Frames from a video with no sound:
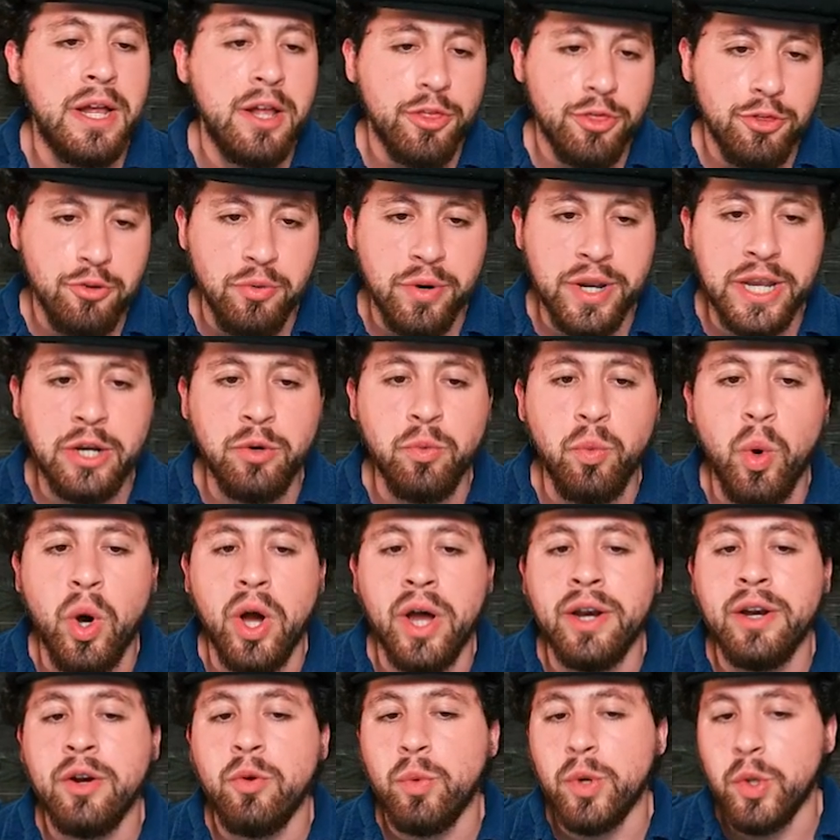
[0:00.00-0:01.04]

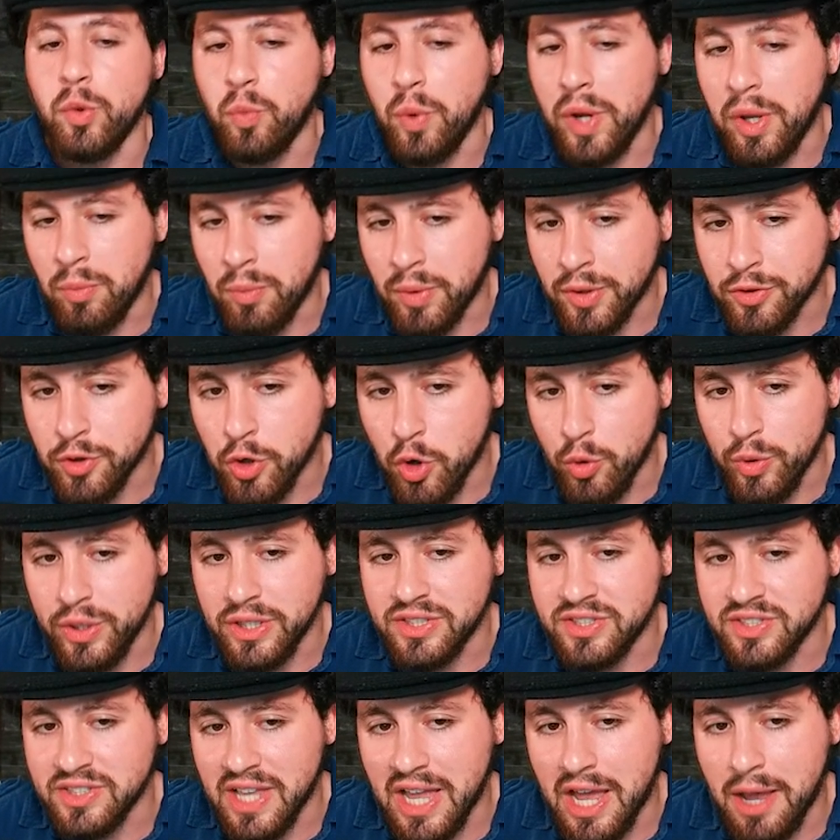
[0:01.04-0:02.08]
3-1. We win with Cody
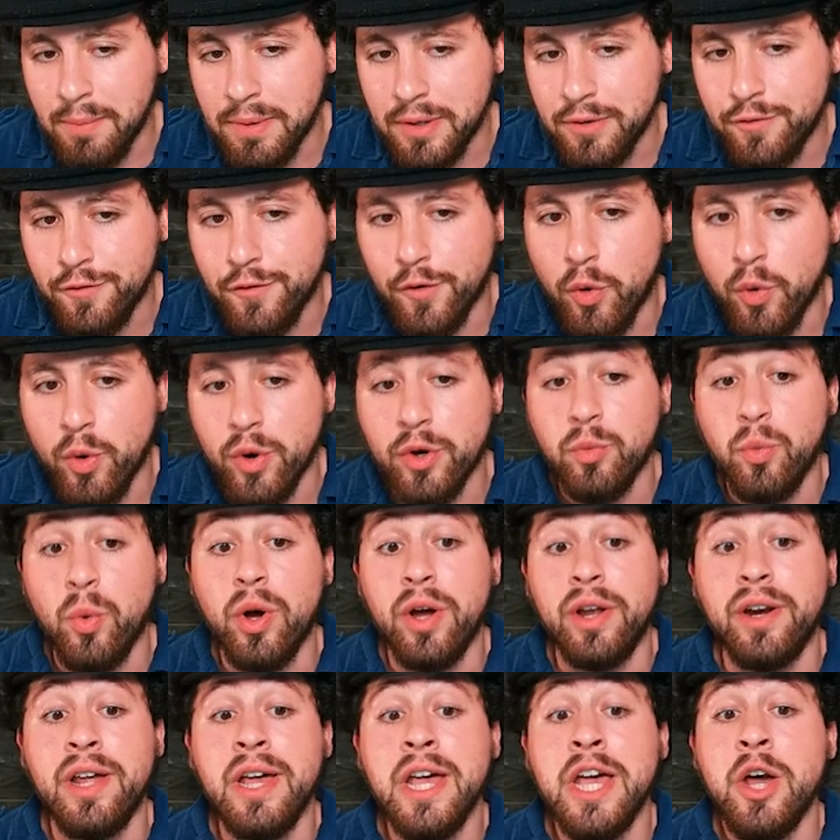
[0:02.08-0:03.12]
Stamann,
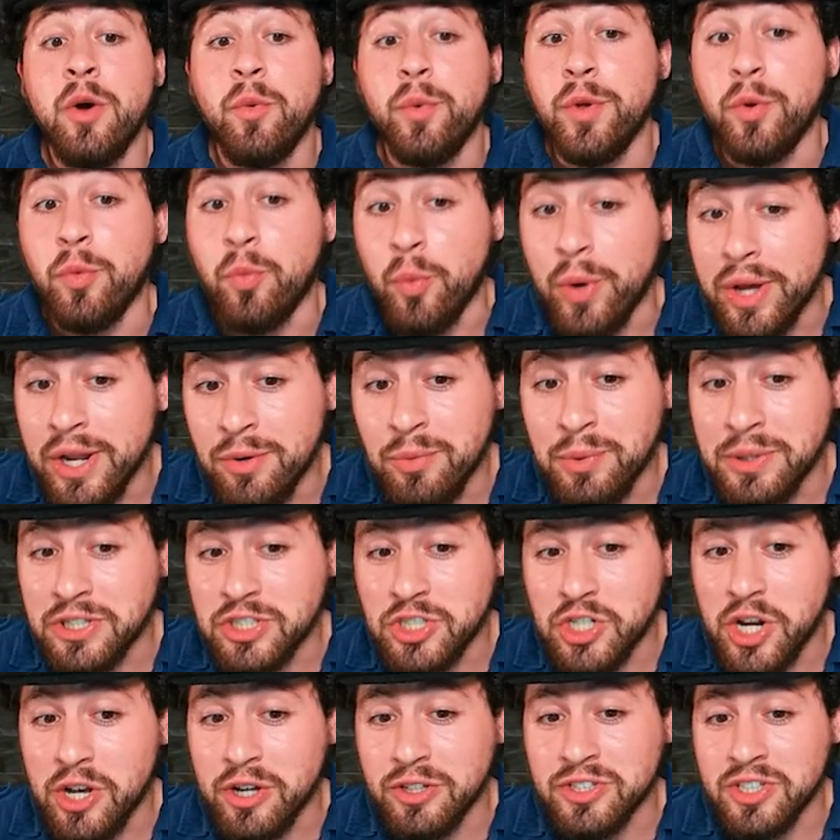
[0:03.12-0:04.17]
4-1. We win with
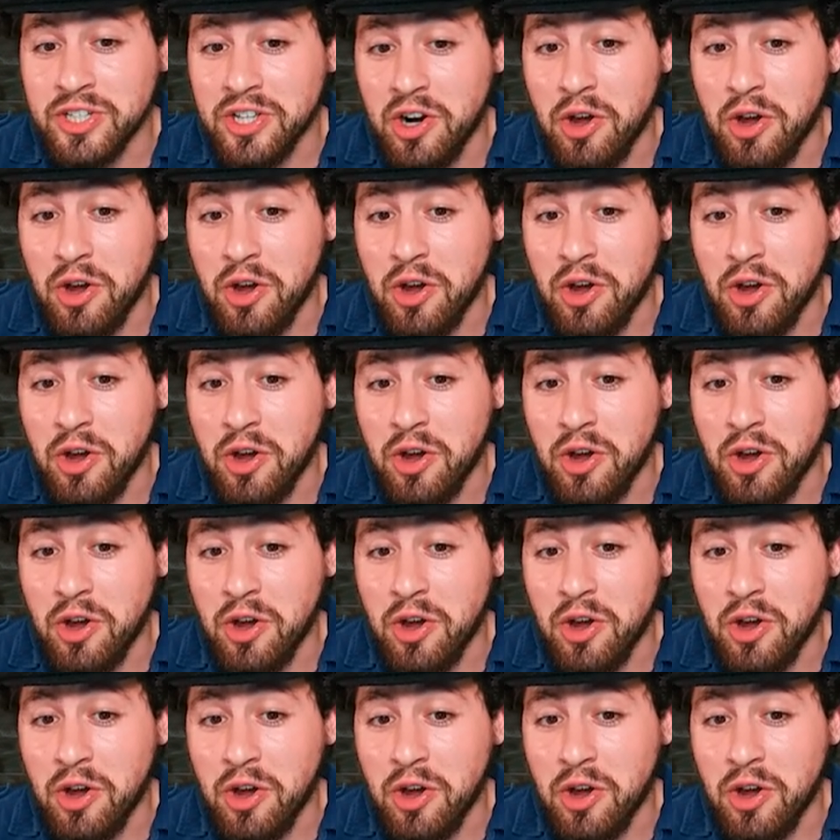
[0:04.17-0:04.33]
Jailton